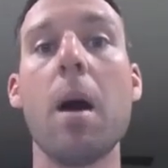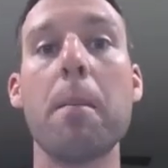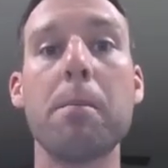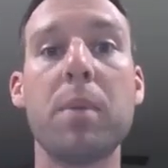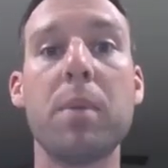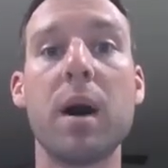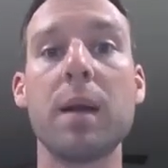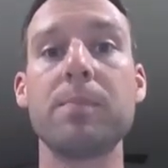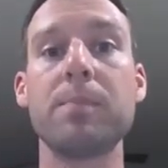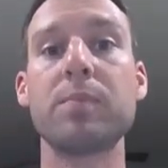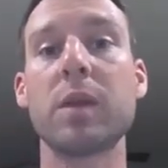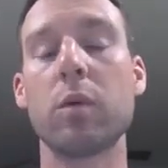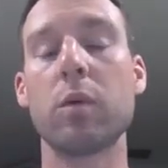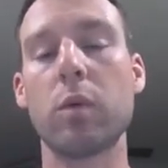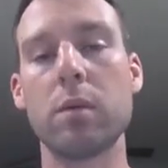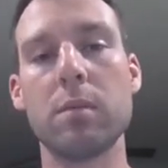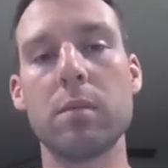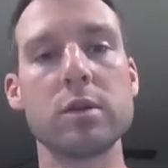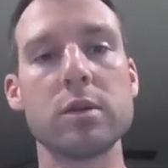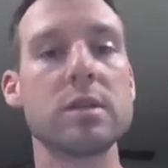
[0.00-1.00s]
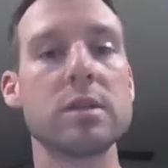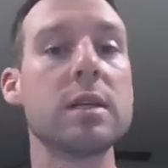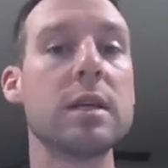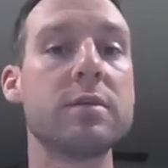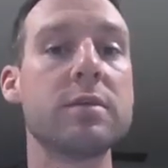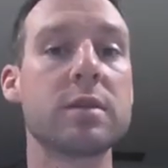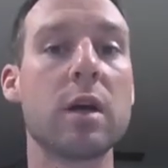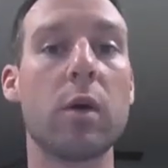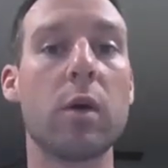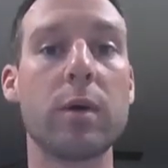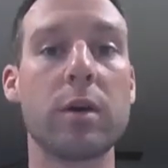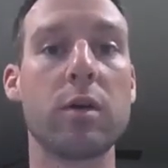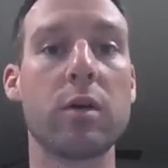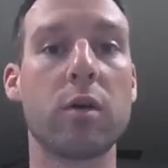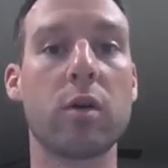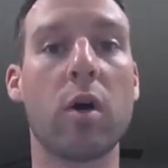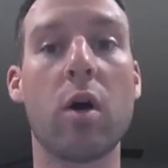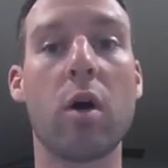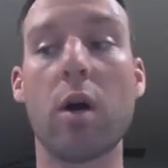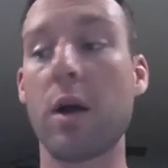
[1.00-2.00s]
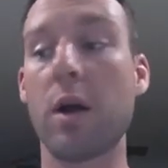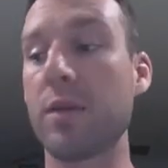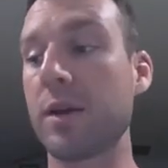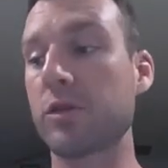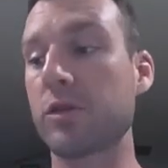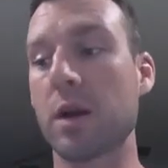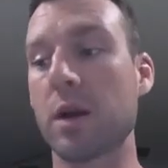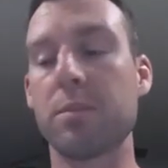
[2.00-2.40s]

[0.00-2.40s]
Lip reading: But when most thieves go into your car and they try